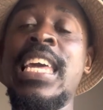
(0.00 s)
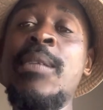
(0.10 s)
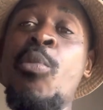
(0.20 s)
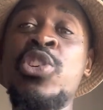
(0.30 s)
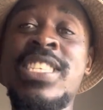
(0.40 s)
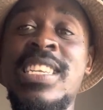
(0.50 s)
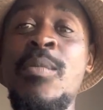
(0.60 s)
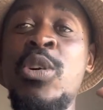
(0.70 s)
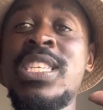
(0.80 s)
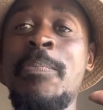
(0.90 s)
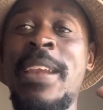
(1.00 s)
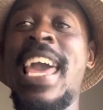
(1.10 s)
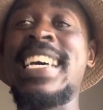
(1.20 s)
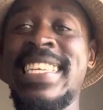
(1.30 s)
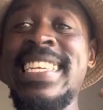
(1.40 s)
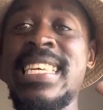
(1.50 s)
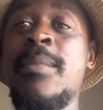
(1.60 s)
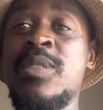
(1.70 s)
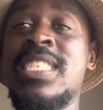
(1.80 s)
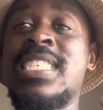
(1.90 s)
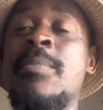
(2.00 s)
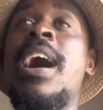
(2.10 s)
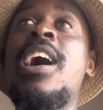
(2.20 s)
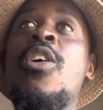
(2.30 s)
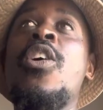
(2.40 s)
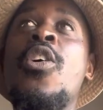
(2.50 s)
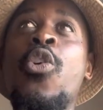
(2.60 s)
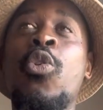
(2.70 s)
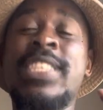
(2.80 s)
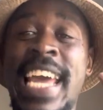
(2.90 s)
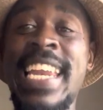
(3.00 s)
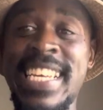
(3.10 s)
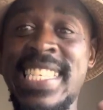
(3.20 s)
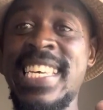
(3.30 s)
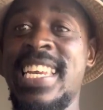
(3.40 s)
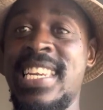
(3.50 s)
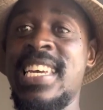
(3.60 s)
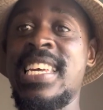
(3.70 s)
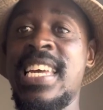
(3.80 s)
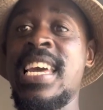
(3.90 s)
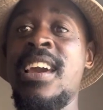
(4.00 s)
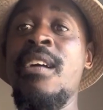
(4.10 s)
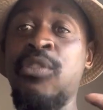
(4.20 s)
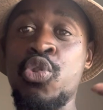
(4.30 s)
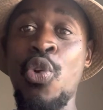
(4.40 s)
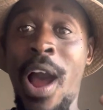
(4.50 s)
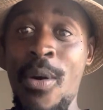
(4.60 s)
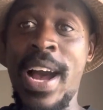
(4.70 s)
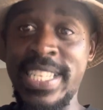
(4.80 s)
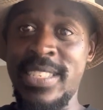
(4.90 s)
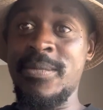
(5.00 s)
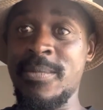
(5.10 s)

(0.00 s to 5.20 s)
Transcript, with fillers: I most most players ne teams jima ngo ten ekseni for two hours.